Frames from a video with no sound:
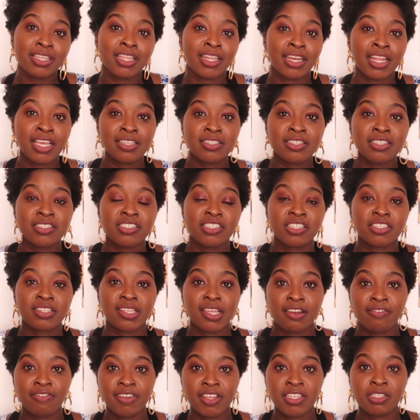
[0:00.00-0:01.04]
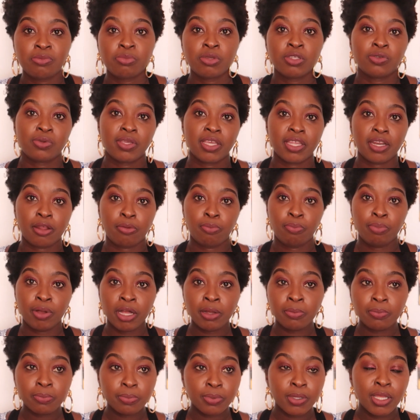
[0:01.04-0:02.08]
The nurses just advised me to get a
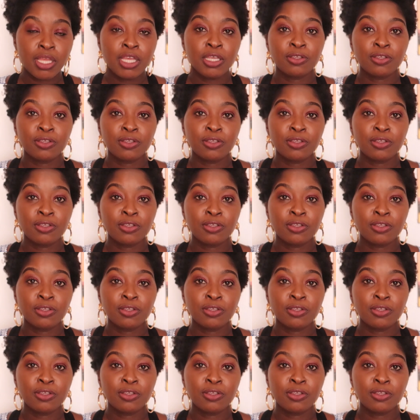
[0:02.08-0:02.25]
pump